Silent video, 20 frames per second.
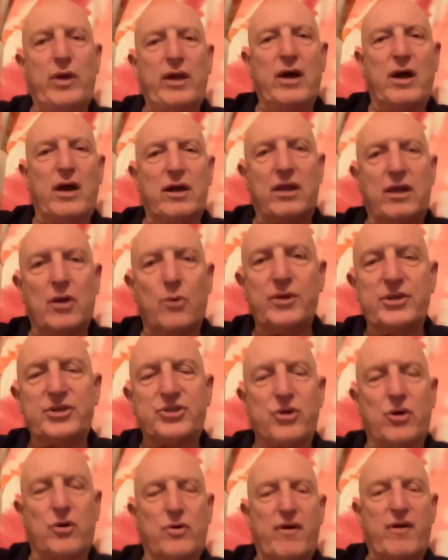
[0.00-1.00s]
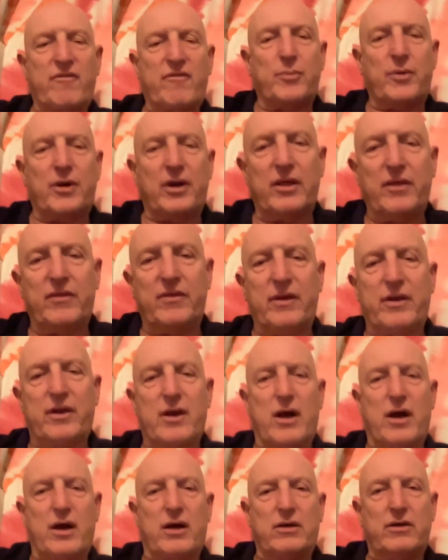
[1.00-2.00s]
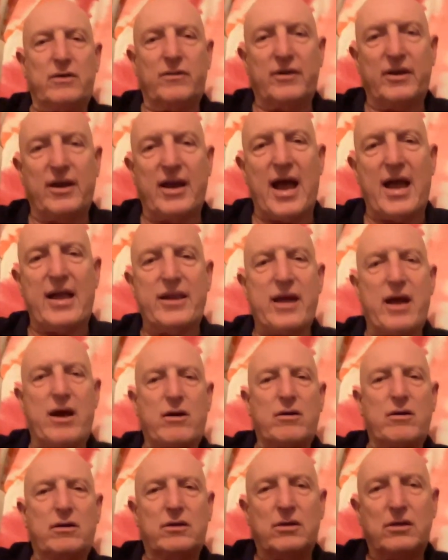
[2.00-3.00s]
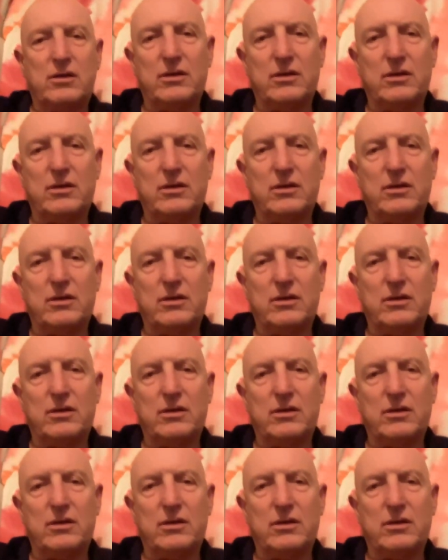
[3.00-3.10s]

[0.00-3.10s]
we uh, can we show everybody the uh, the guide now?